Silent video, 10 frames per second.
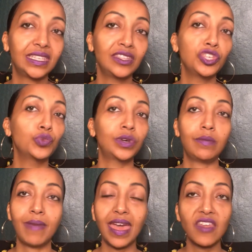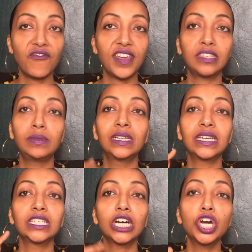the thing you want to manifest,
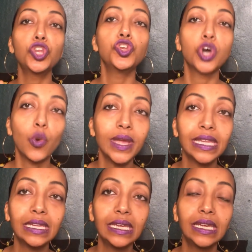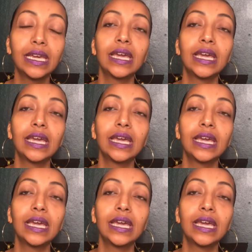because unknowingly,